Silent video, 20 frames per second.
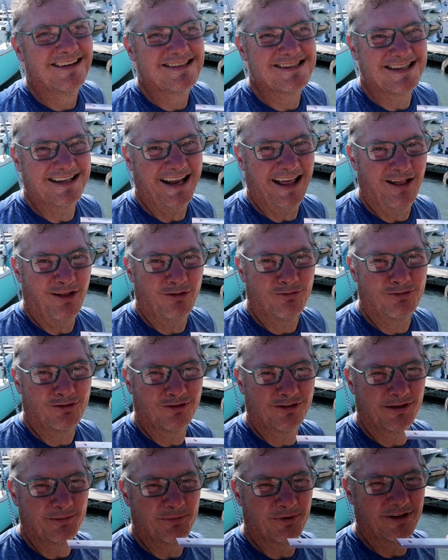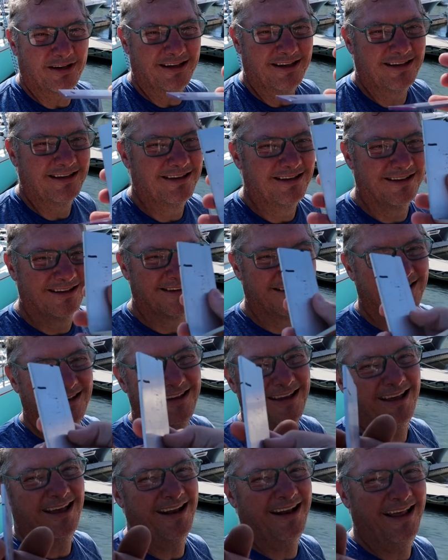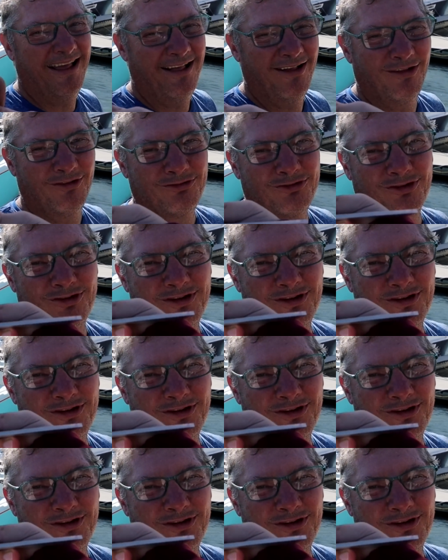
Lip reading: It's an L for Liberty. An L for